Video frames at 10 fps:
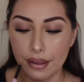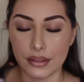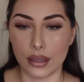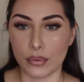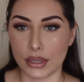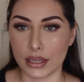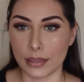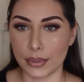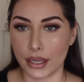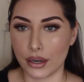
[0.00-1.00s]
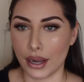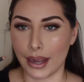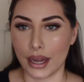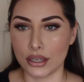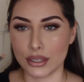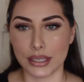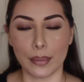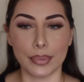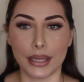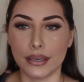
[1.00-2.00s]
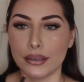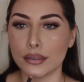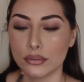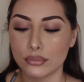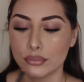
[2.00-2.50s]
And then with the lip liner, I kind of just like blend.